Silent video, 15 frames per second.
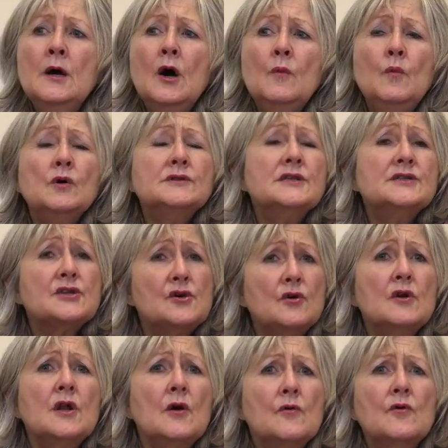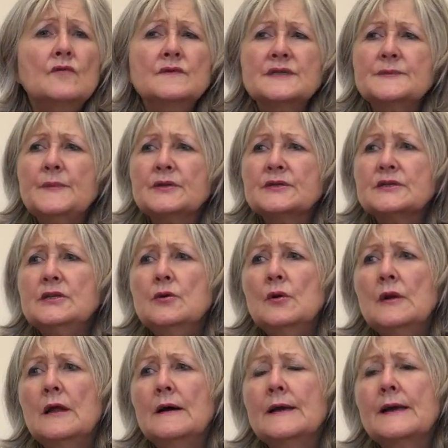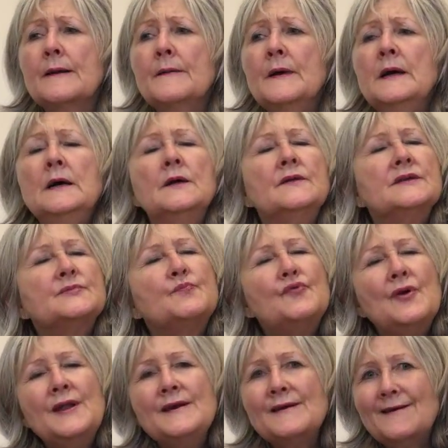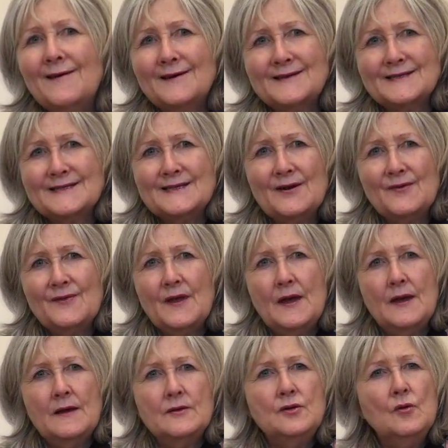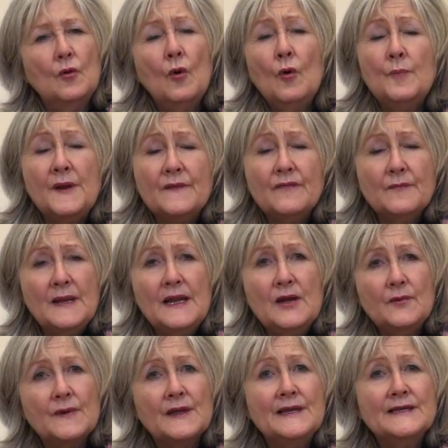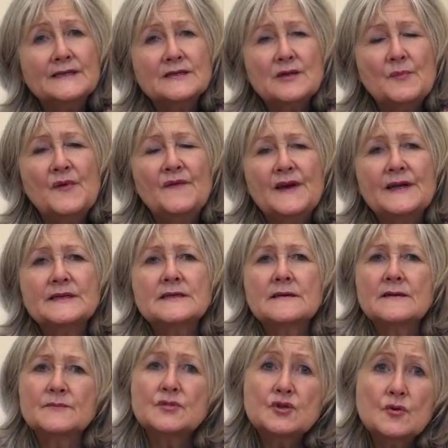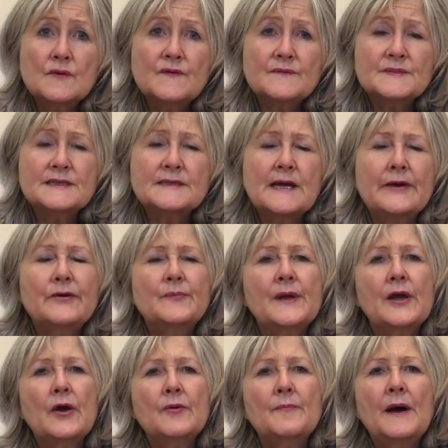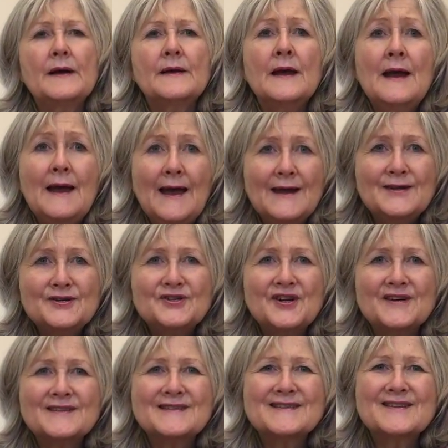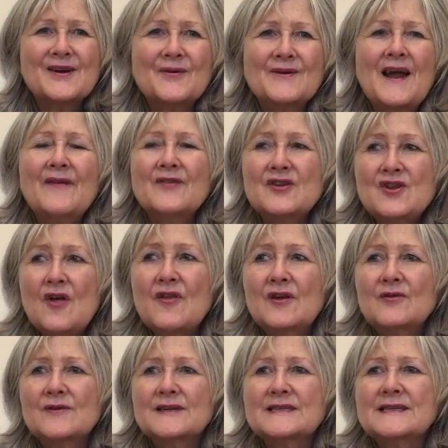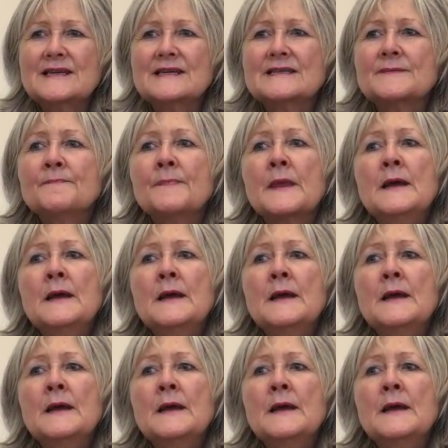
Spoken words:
And what does a good local response look like? There's brilliant guidance out there, and you'll all be familiar with at least some of it, and I'm sure from today we'll be going back energised to go and have another look at it.